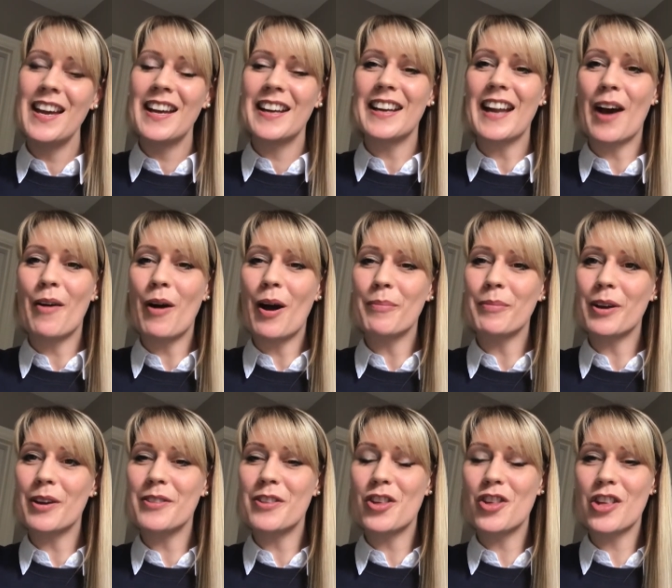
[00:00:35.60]
Now, I'm
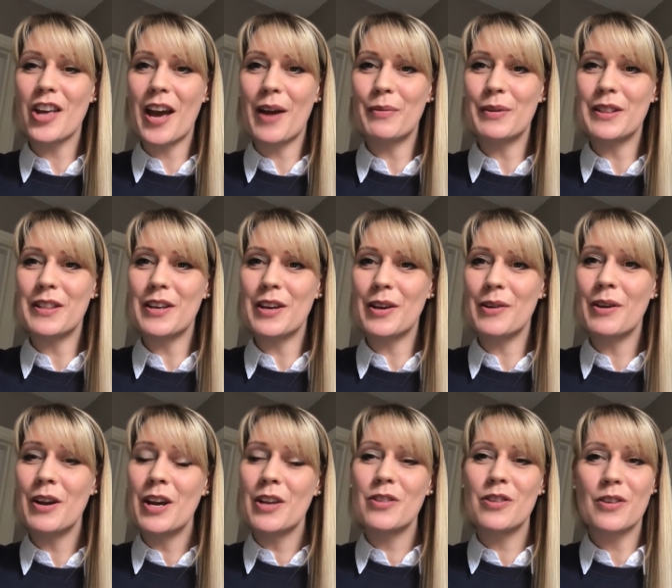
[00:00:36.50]
going to share with you
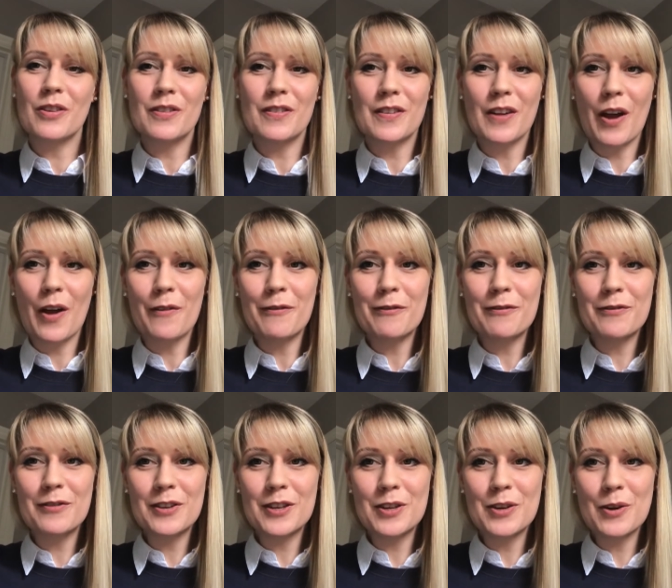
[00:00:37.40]
just a
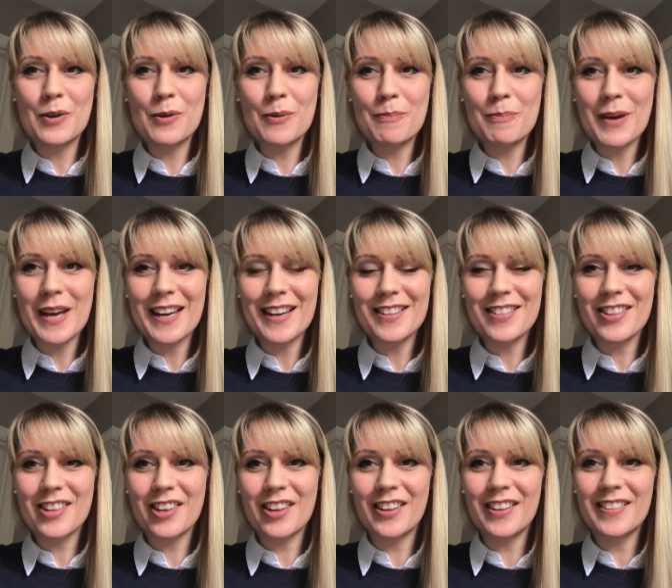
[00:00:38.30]
few
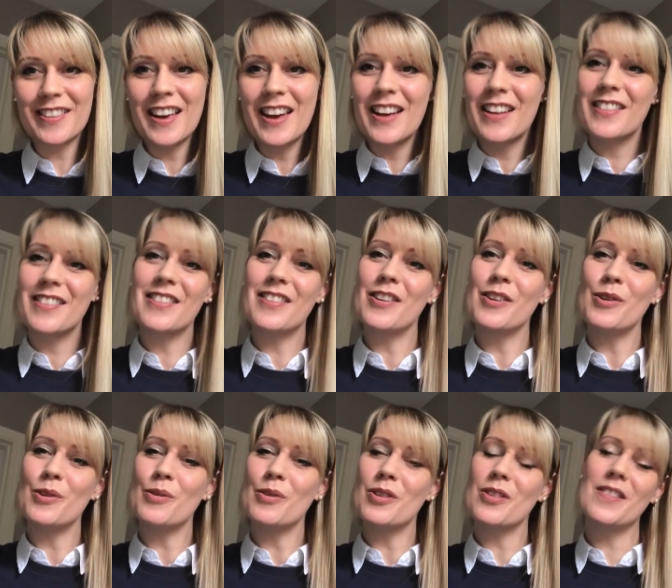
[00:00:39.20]
pictures
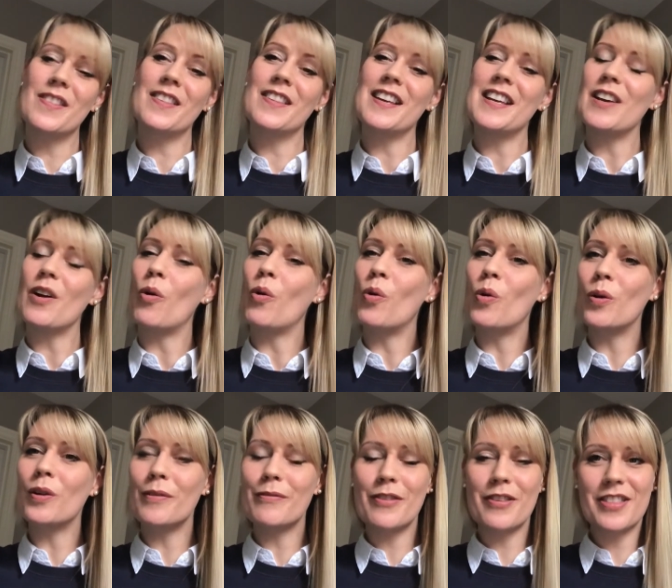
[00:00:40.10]
to see all
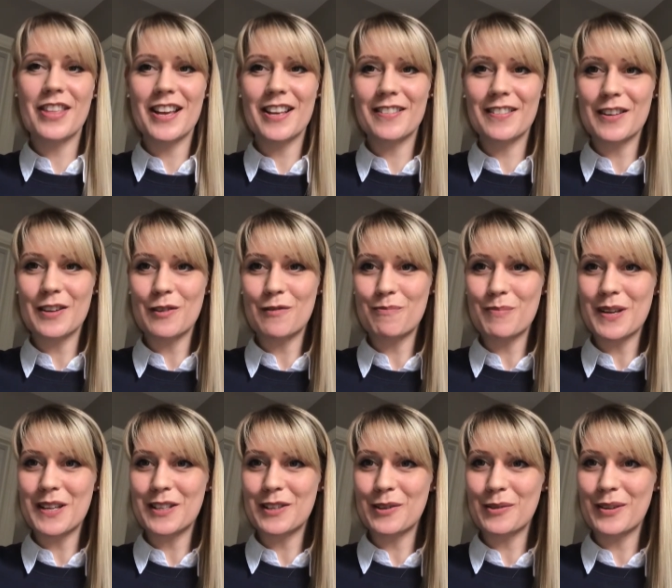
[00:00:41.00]
of the things that you've
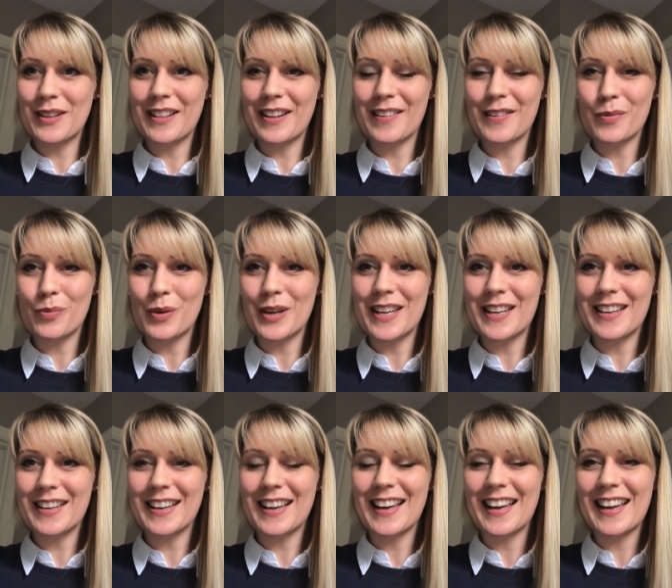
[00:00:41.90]
been doing this week
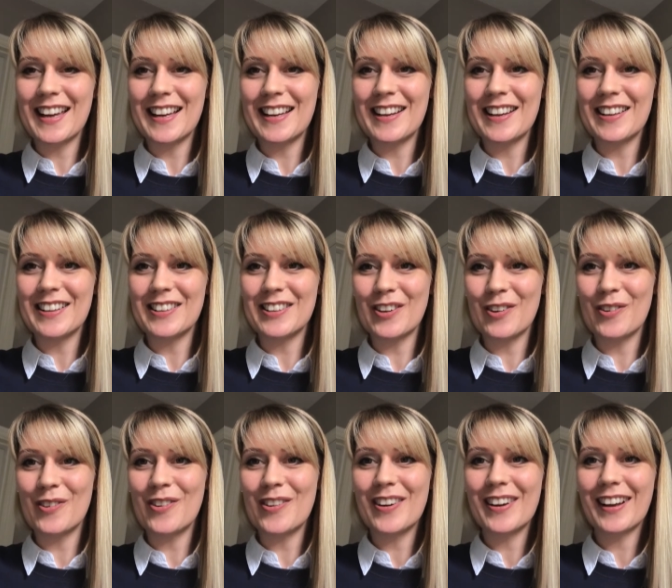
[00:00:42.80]
in
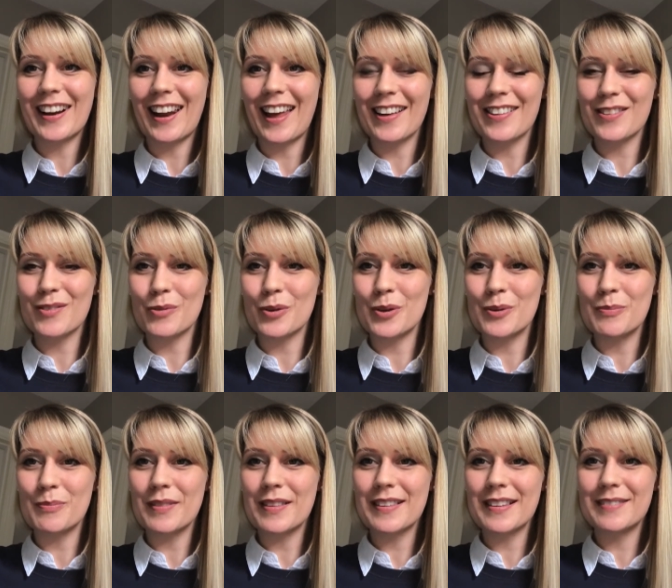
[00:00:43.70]
your classrooms.